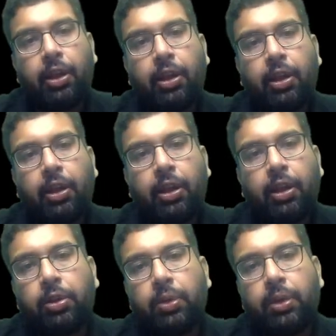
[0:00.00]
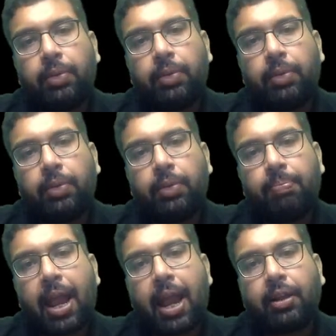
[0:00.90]
Now you give me the
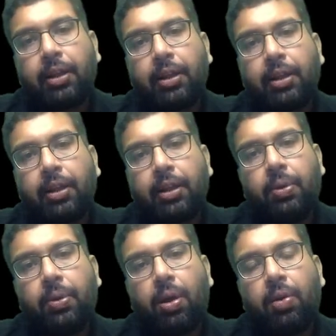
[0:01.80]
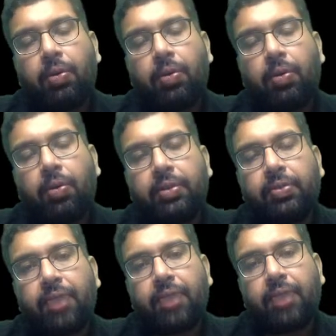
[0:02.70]
magnitude of this
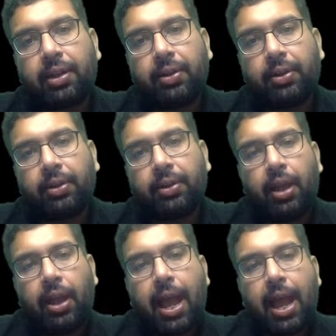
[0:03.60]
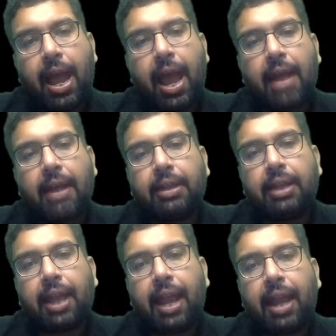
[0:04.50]
vector and
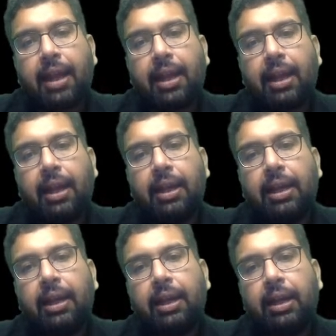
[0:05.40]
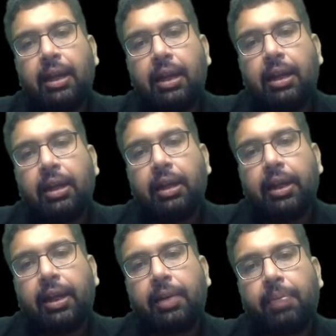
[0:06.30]
the angle
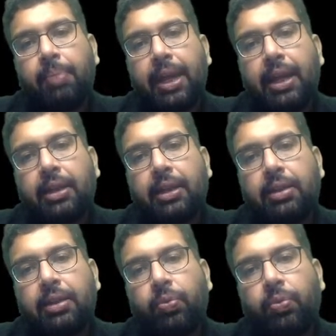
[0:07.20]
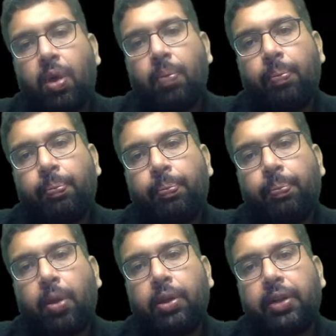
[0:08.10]
it makes from
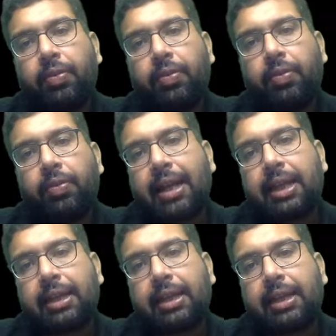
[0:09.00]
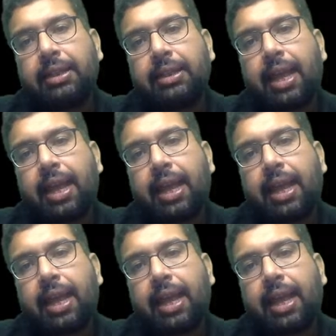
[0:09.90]
positive x-axis.